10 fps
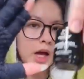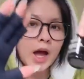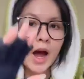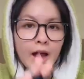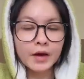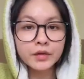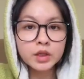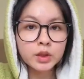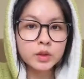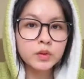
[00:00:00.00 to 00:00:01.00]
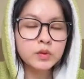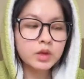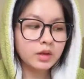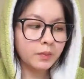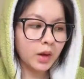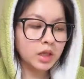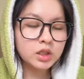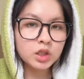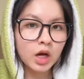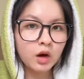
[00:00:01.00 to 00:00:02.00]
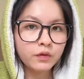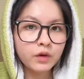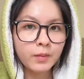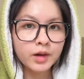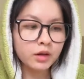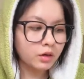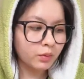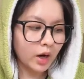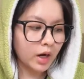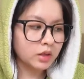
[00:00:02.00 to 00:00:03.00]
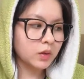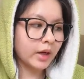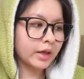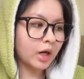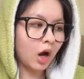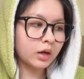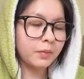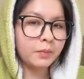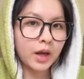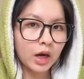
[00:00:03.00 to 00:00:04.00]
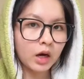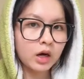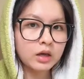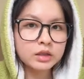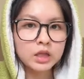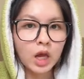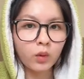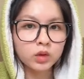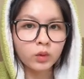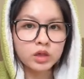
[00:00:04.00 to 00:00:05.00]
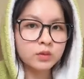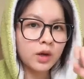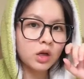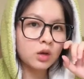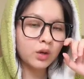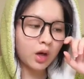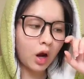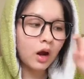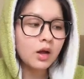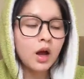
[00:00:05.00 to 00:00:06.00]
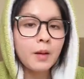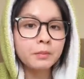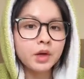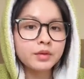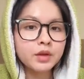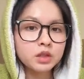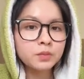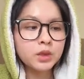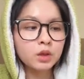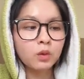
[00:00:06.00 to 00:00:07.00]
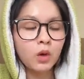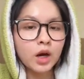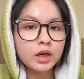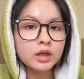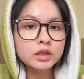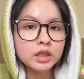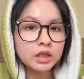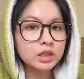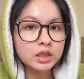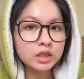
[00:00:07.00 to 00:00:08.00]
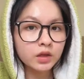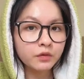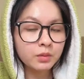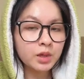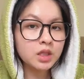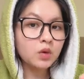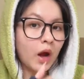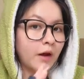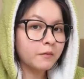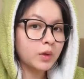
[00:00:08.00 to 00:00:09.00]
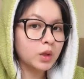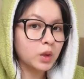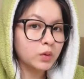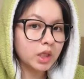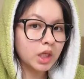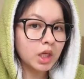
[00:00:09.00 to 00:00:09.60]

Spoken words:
I haven't used the base gel from another brand, so I cannot compare and say which one is better or not. but this Beetle one is decent for me, so I've been using it.